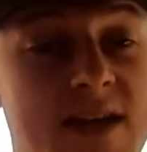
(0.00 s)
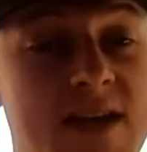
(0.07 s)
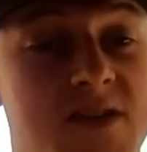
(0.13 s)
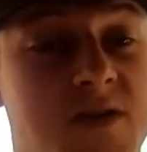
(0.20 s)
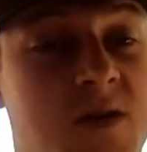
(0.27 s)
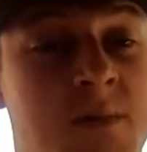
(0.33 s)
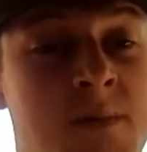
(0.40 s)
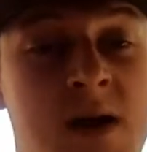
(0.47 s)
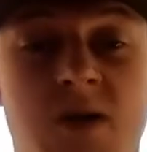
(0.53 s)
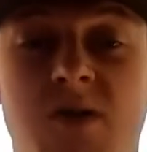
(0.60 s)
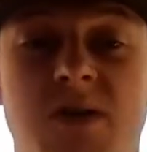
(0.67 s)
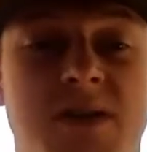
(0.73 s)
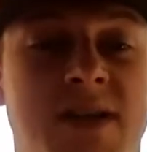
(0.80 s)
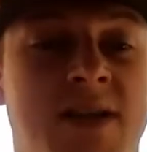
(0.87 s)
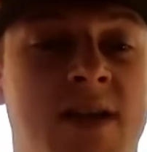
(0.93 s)
Eastern and
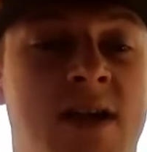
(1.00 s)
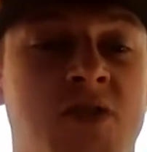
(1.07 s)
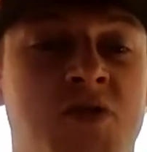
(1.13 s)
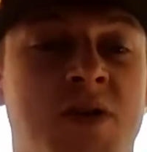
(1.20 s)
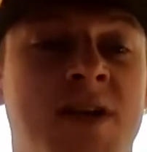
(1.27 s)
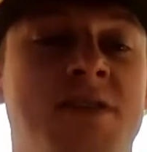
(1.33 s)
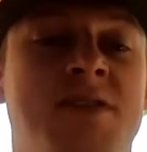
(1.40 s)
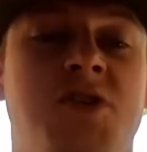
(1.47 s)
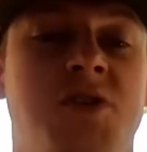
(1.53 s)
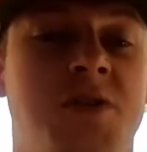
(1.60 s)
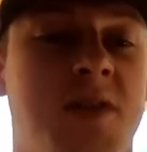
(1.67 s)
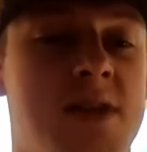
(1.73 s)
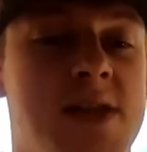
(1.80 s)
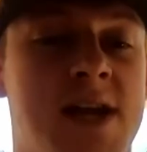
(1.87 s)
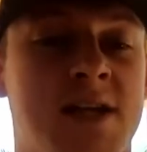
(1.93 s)
Maryland and, and transition to
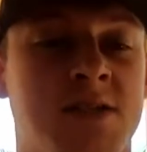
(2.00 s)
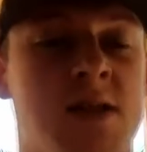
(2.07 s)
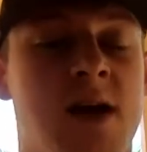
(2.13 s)
the next